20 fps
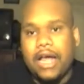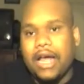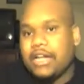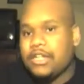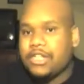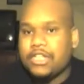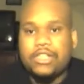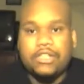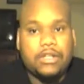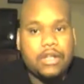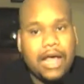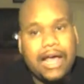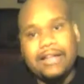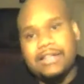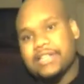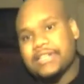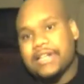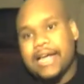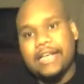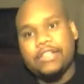I just
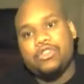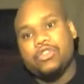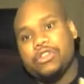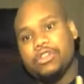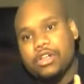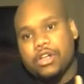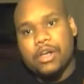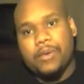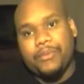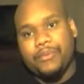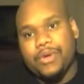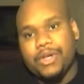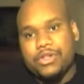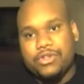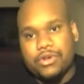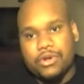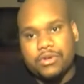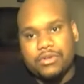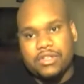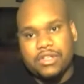like to look up
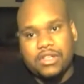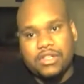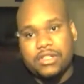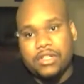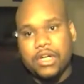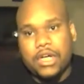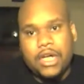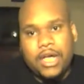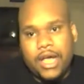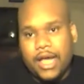resources,